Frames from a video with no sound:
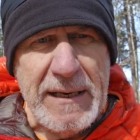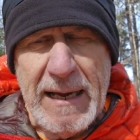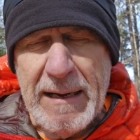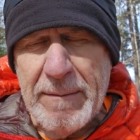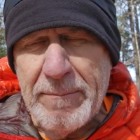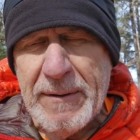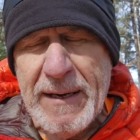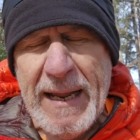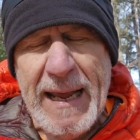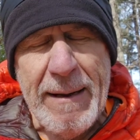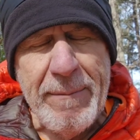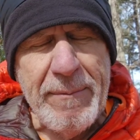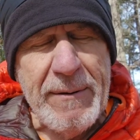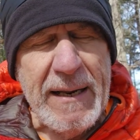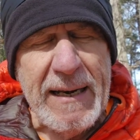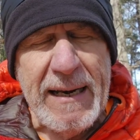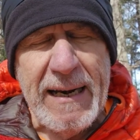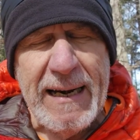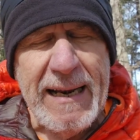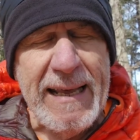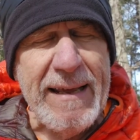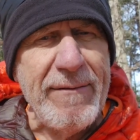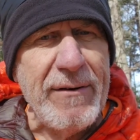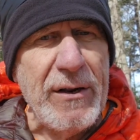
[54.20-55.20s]
I'm tempted
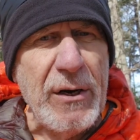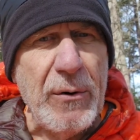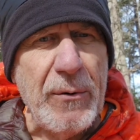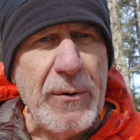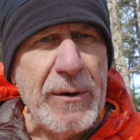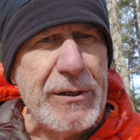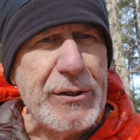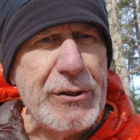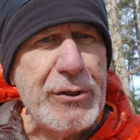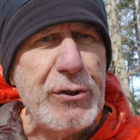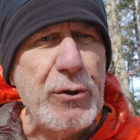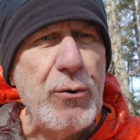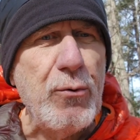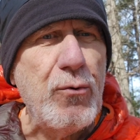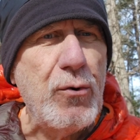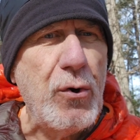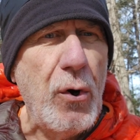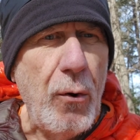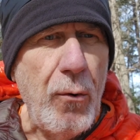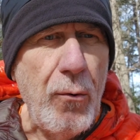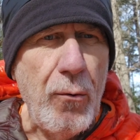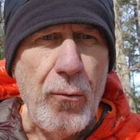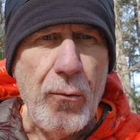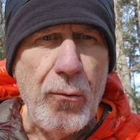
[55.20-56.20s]
to leave it on. It's so
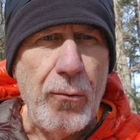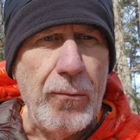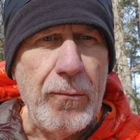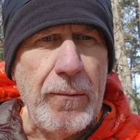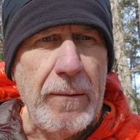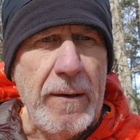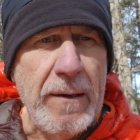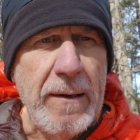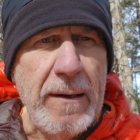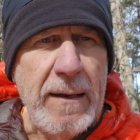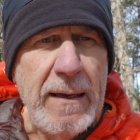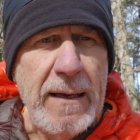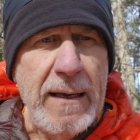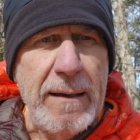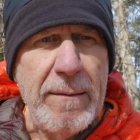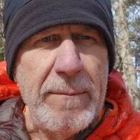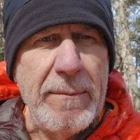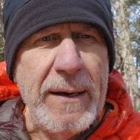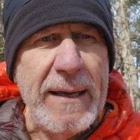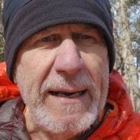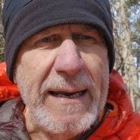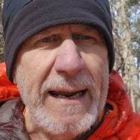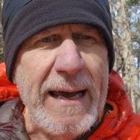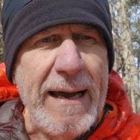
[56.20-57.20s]
cold.
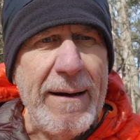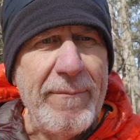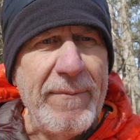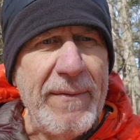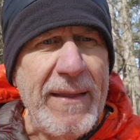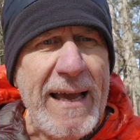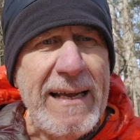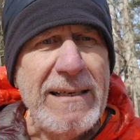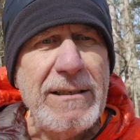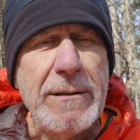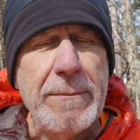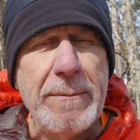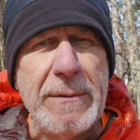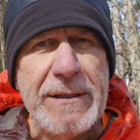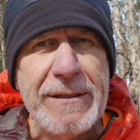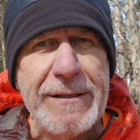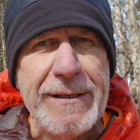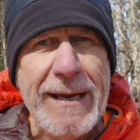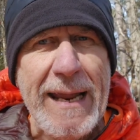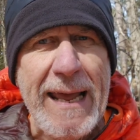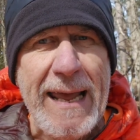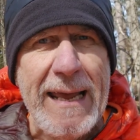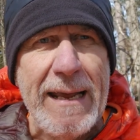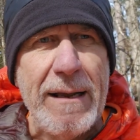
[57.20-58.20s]
But that's a
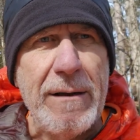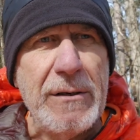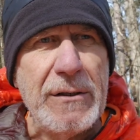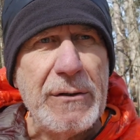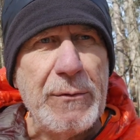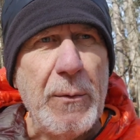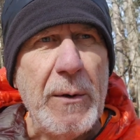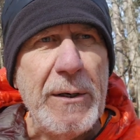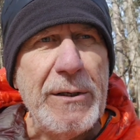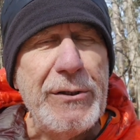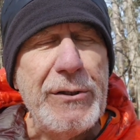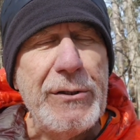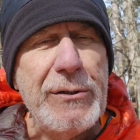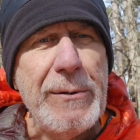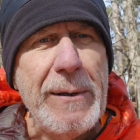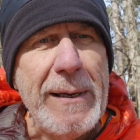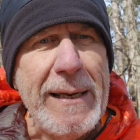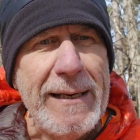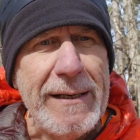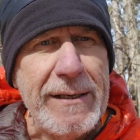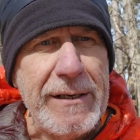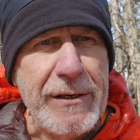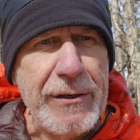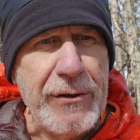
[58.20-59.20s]
mistake, because once you
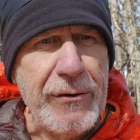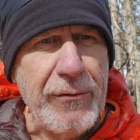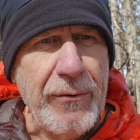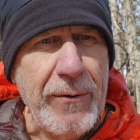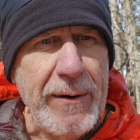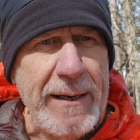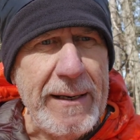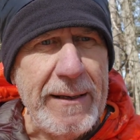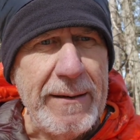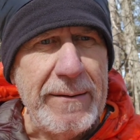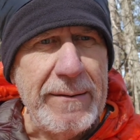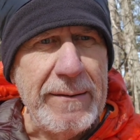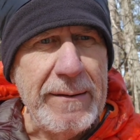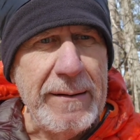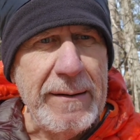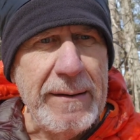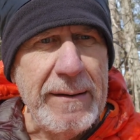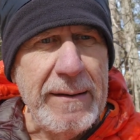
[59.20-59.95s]
hit the trail,